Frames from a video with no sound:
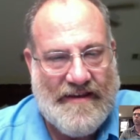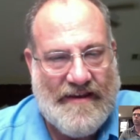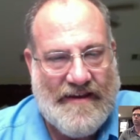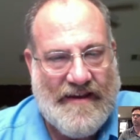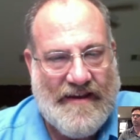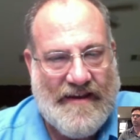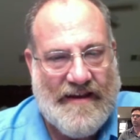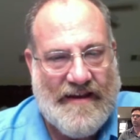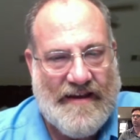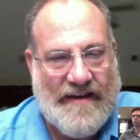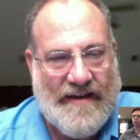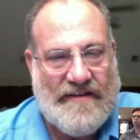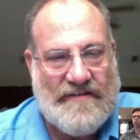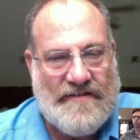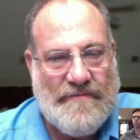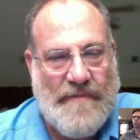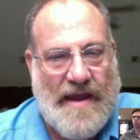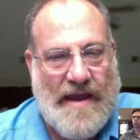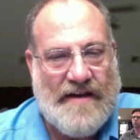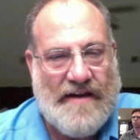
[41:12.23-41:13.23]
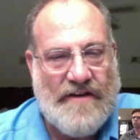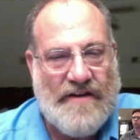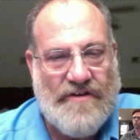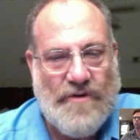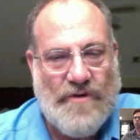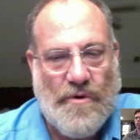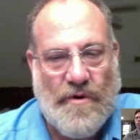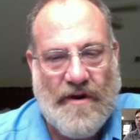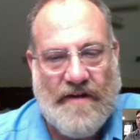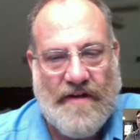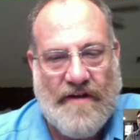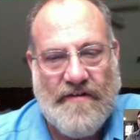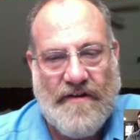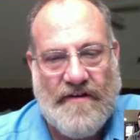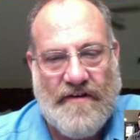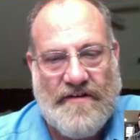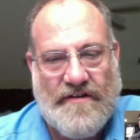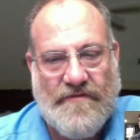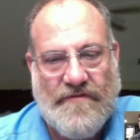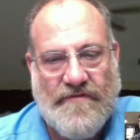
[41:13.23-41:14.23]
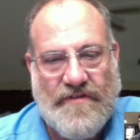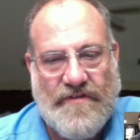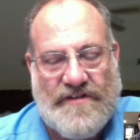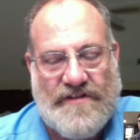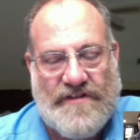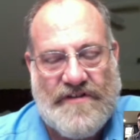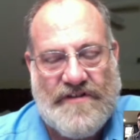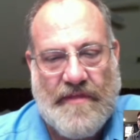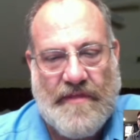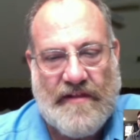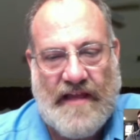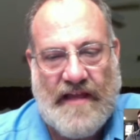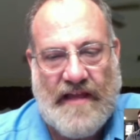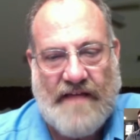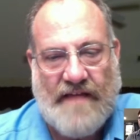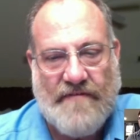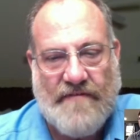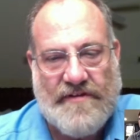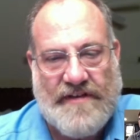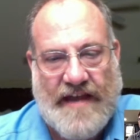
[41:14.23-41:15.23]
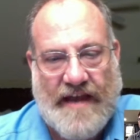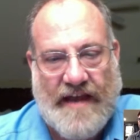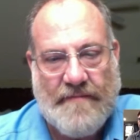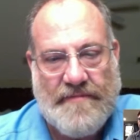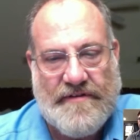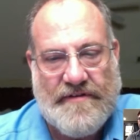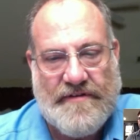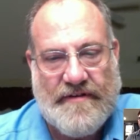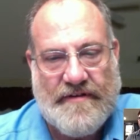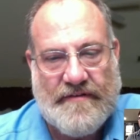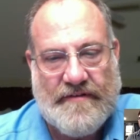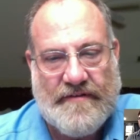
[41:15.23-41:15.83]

it is mandatory for some of the level steps.